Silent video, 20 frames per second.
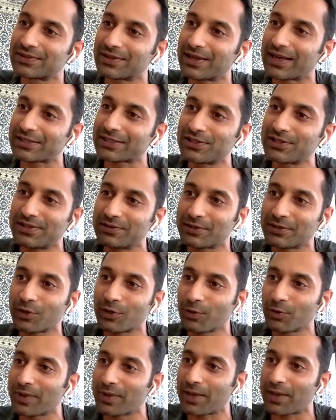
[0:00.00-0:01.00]

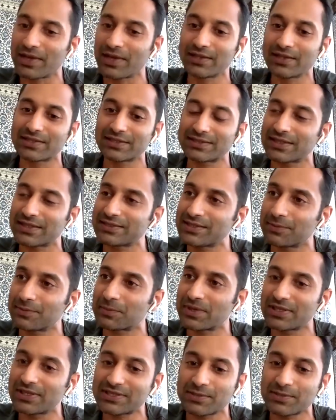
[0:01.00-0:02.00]

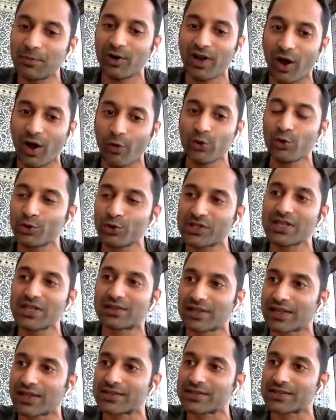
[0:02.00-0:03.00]
It's about how you see
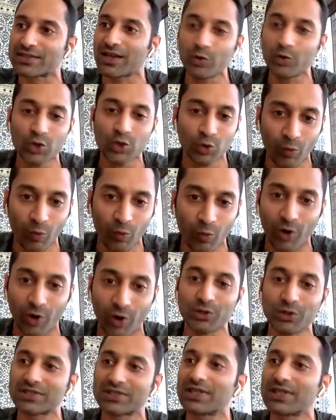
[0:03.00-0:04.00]
things, how you want to
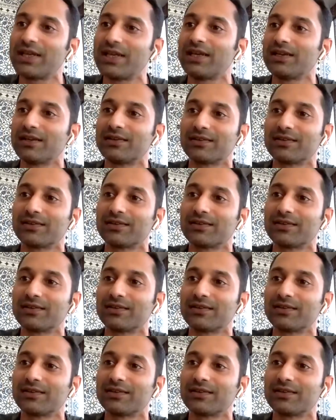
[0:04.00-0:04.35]
see